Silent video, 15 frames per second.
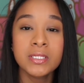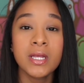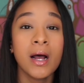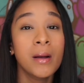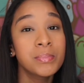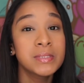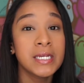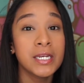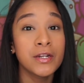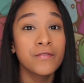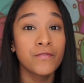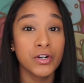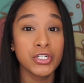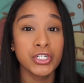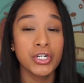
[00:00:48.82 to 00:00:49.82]
is the updated
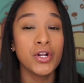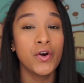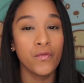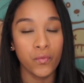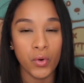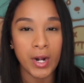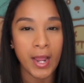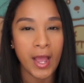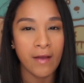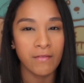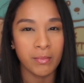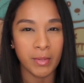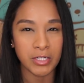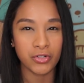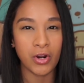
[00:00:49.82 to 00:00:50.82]
version of what I have in
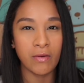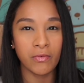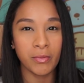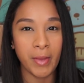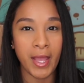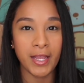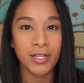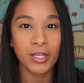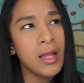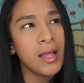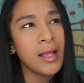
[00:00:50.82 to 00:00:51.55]
my travel bag.